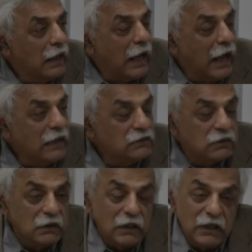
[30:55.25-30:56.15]

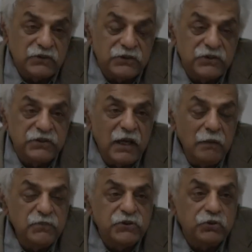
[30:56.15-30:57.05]
And it's the
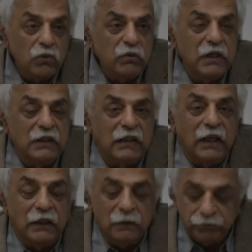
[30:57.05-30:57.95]
same story
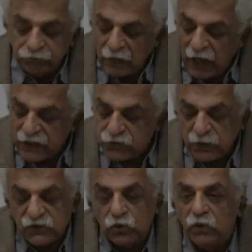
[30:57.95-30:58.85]
then, as
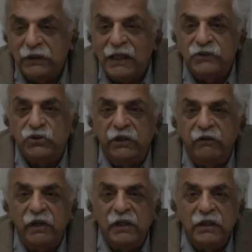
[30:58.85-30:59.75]
we saw in
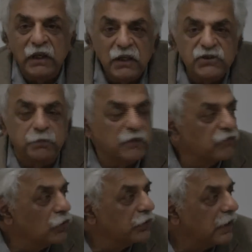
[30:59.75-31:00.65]
Algeria years
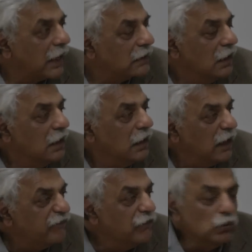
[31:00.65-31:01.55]
before that.
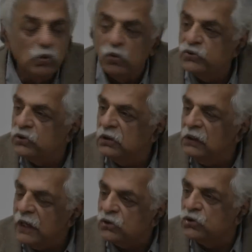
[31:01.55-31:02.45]
If you launch an
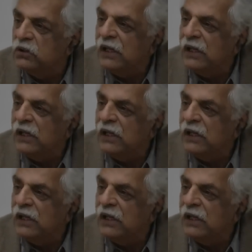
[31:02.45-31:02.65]
election,